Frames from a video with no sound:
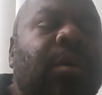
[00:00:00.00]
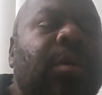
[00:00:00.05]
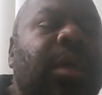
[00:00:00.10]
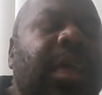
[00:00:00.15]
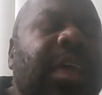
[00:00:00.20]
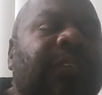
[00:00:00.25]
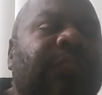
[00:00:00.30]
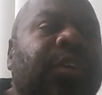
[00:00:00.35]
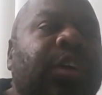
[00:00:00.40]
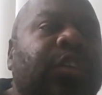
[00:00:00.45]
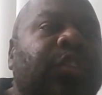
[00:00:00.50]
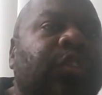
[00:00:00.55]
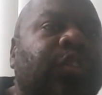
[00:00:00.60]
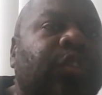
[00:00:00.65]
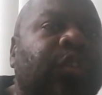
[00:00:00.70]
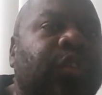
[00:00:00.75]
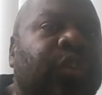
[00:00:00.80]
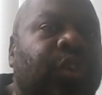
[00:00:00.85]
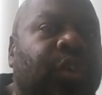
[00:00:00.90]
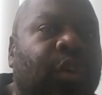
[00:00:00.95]
give us
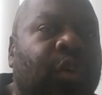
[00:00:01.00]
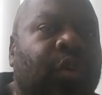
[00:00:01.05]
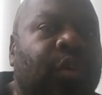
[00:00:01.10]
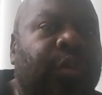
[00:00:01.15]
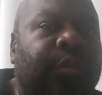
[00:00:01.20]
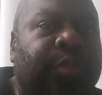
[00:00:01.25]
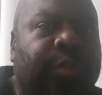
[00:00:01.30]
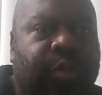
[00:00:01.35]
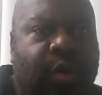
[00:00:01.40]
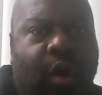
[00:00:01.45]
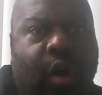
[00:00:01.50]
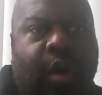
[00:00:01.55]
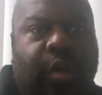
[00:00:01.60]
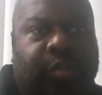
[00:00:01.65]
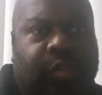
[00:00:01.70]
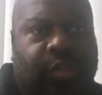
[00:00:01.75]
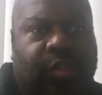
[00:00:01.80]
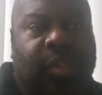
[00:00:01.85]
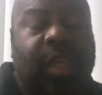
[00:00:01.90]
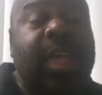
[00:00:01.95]
your
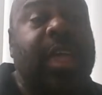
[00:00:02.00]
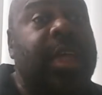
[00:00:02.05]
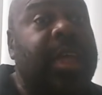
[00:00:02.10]
thoughts,